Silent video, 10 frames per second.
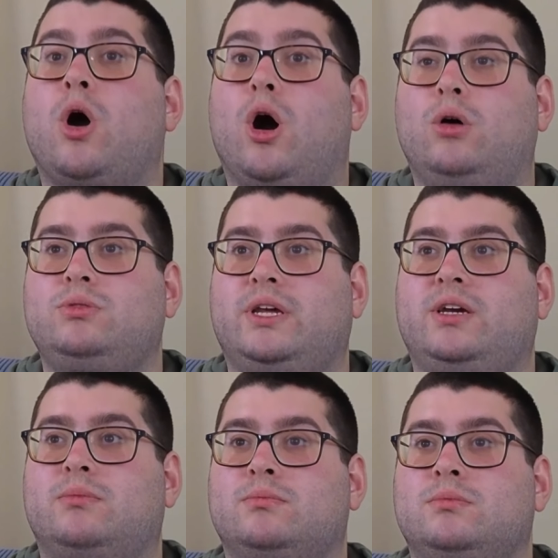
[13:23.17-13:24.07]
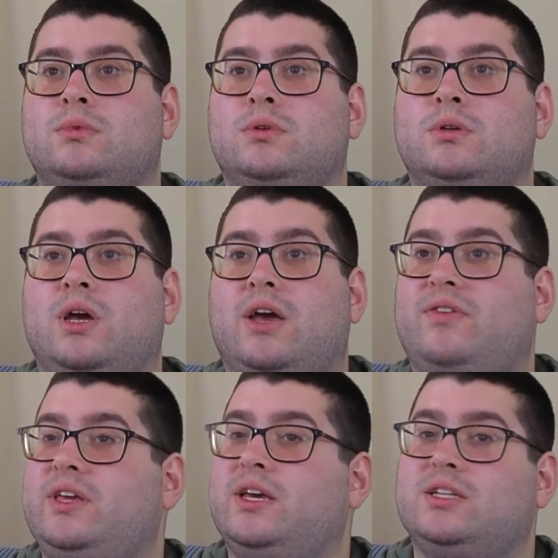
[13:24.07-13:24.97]
Oh damn! I'm not kidding. If
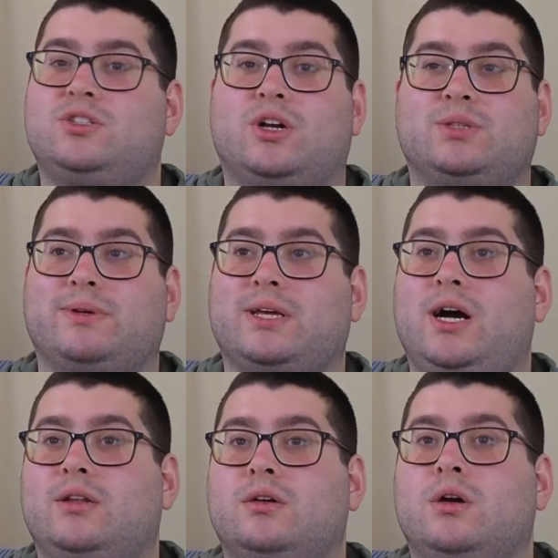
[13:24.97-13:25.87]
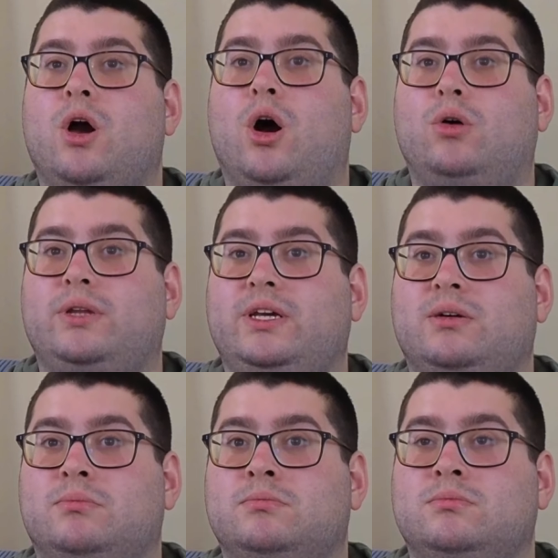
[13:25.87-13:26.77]
he hits her, I swear to God. Oh damn!